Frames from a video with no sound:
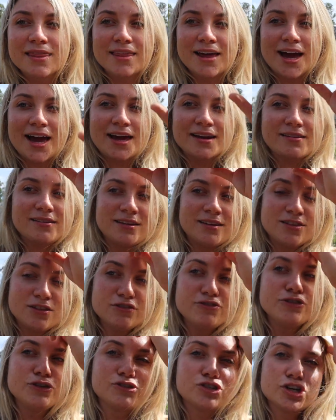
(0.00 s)
that in
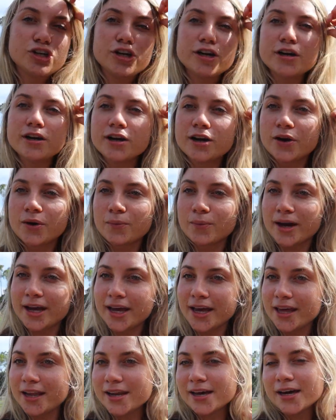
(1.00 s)
the future,
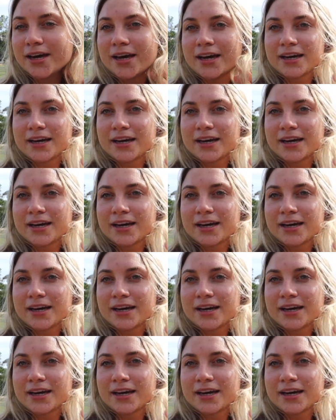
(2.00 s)
when